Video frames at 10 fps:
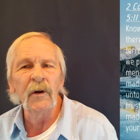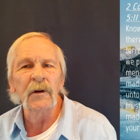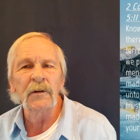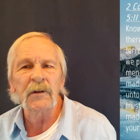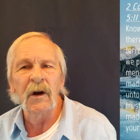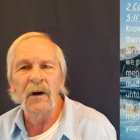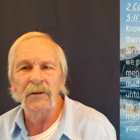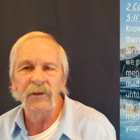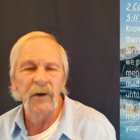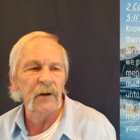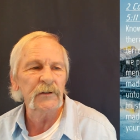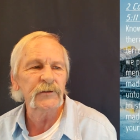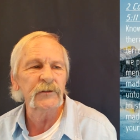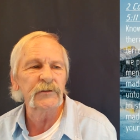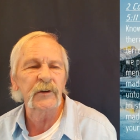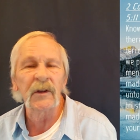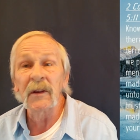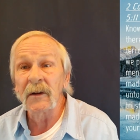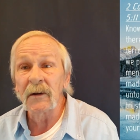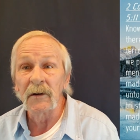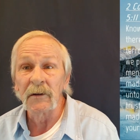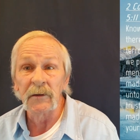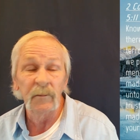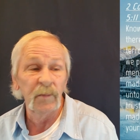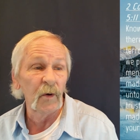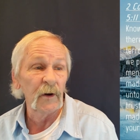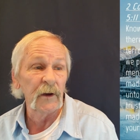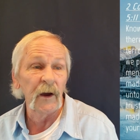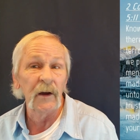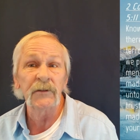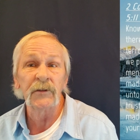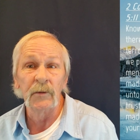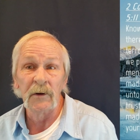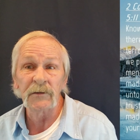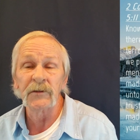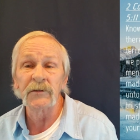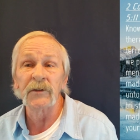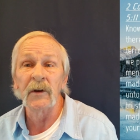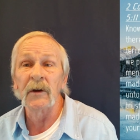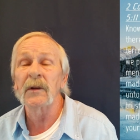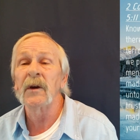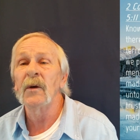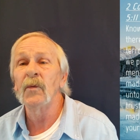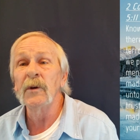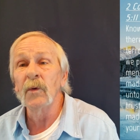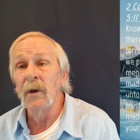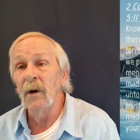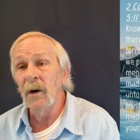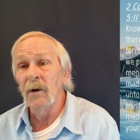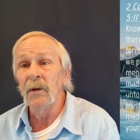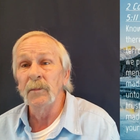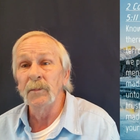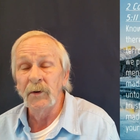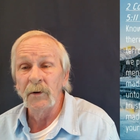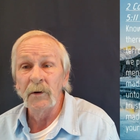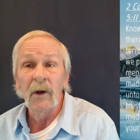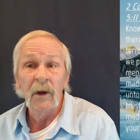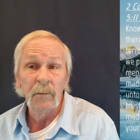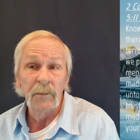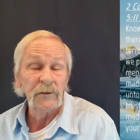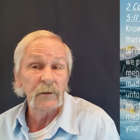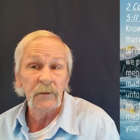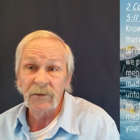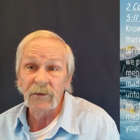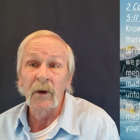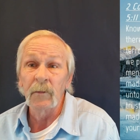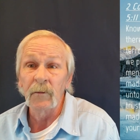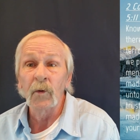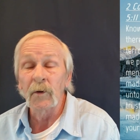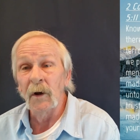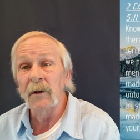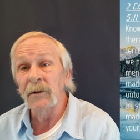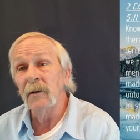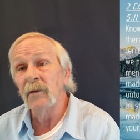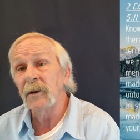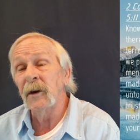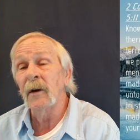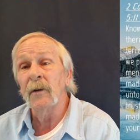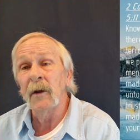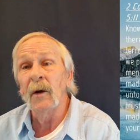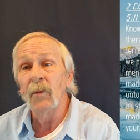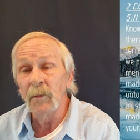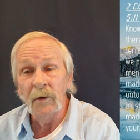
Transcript: our context is clearly pointing out to us is that we will all stand before God and give an account on how we